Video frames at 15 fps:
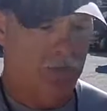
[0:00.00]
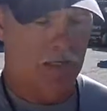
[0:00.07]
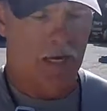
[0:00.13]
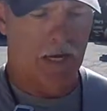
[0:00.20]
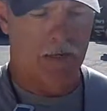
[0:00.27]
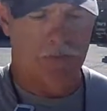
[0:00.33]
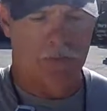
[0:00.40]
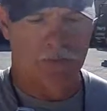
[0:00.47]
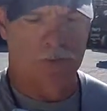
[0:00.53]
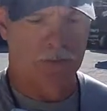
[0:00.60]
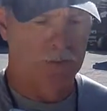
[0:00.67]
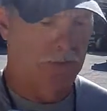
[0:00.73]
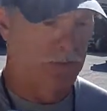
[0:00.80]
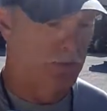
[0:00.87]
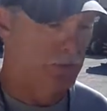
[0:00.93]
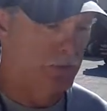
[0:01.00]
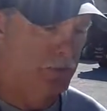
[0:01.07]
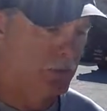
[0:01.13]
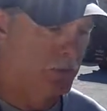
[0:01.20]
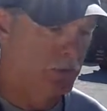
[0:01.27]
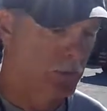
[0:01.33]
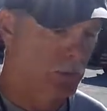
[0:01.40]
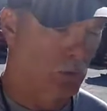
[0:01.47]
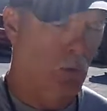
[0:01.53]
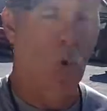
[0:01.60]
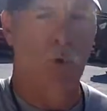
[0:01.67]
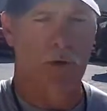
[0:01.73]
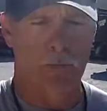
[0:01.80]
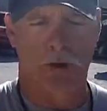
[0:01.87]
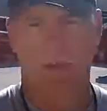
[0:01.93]
the guy that uh, uh you know,
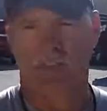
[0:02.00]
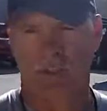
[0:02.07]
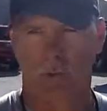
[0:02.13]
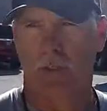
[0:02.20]
choreographs